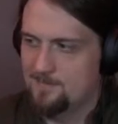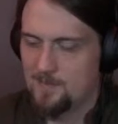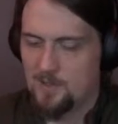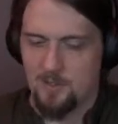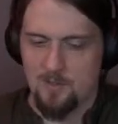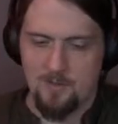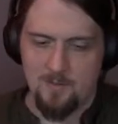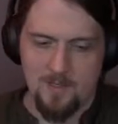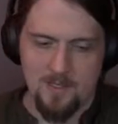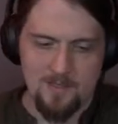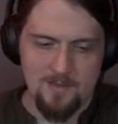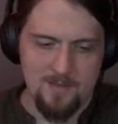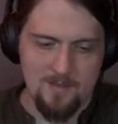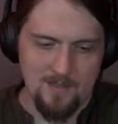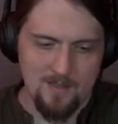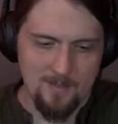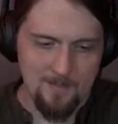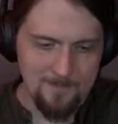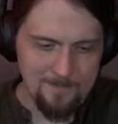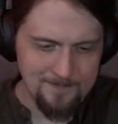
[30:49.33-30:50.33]
Oh, I
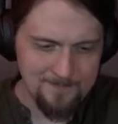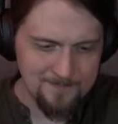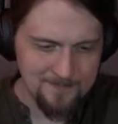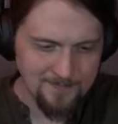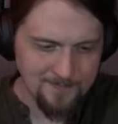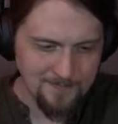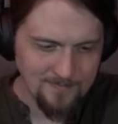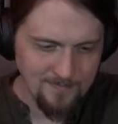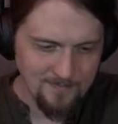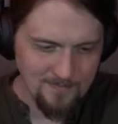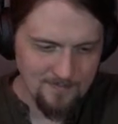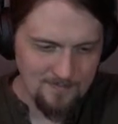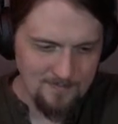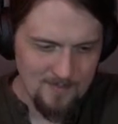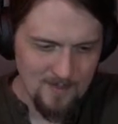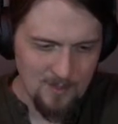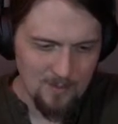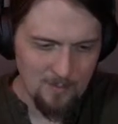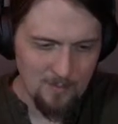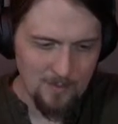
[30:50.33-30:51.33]
see.
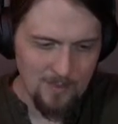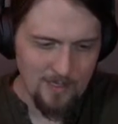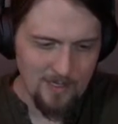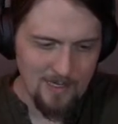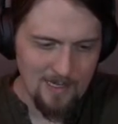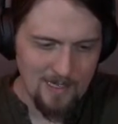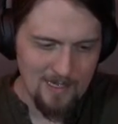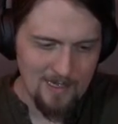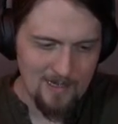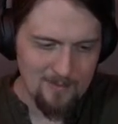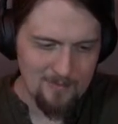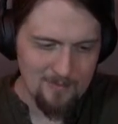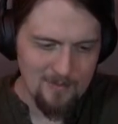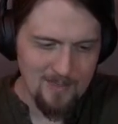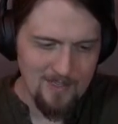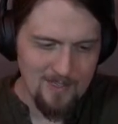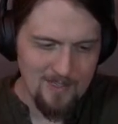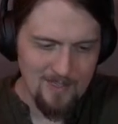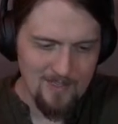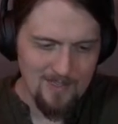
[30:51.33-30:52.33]
We have
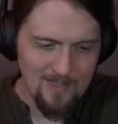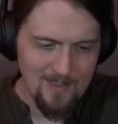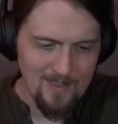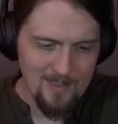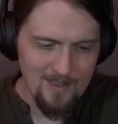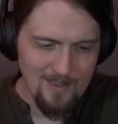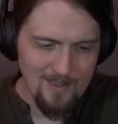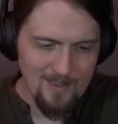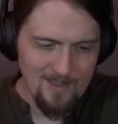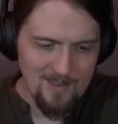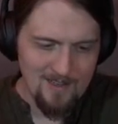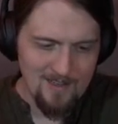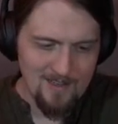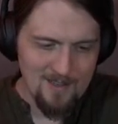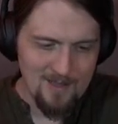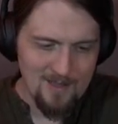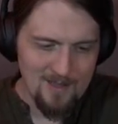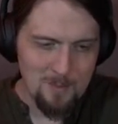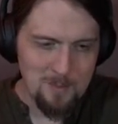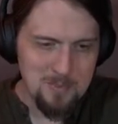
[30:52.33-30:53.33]

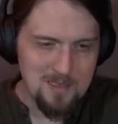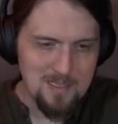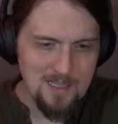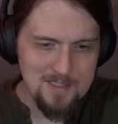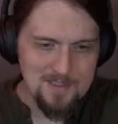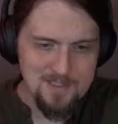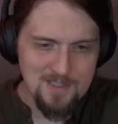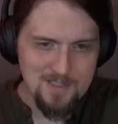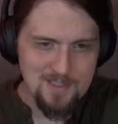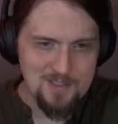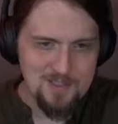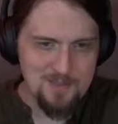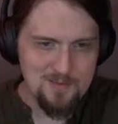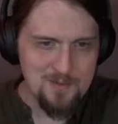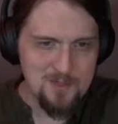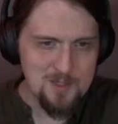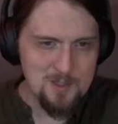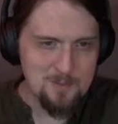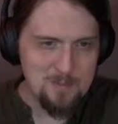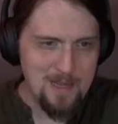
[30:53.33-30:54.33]
the blessings of
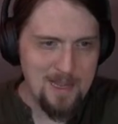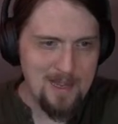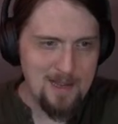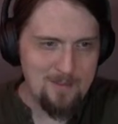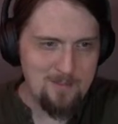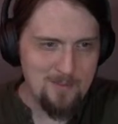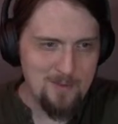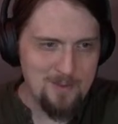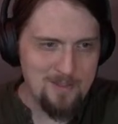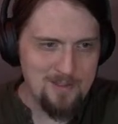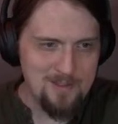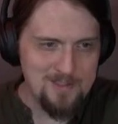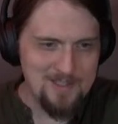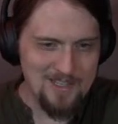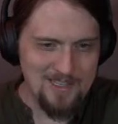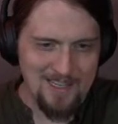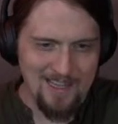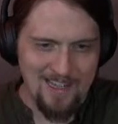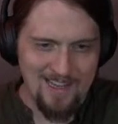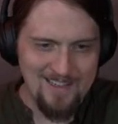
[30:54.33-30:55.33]
spam with us
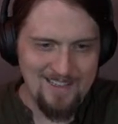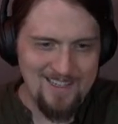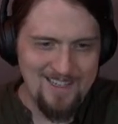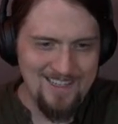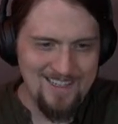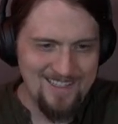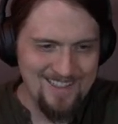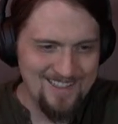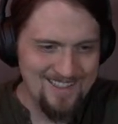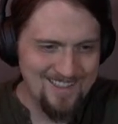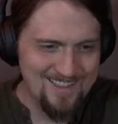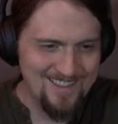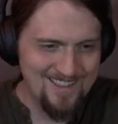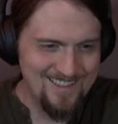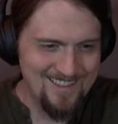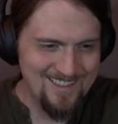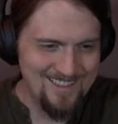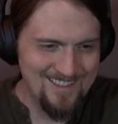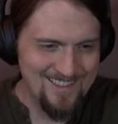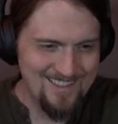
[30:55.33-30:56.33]
again.
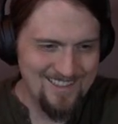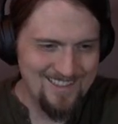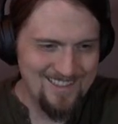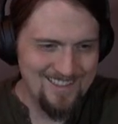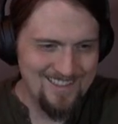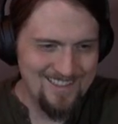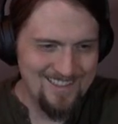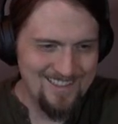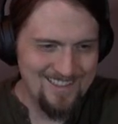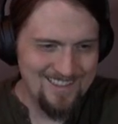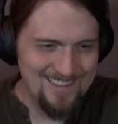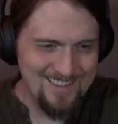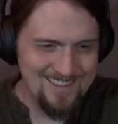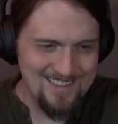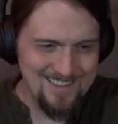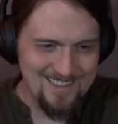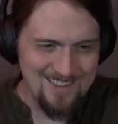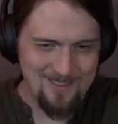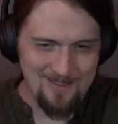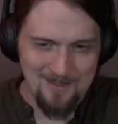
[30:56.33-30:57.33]

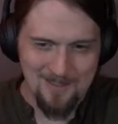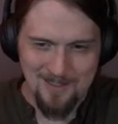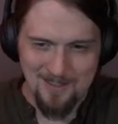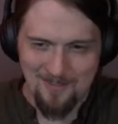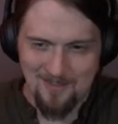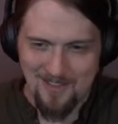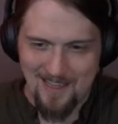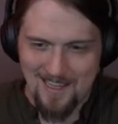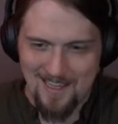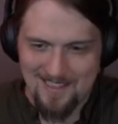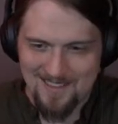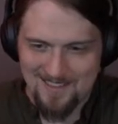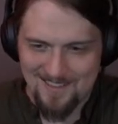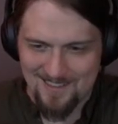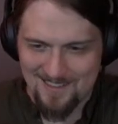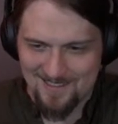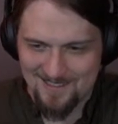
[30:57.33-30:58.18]
Let's get rid of that.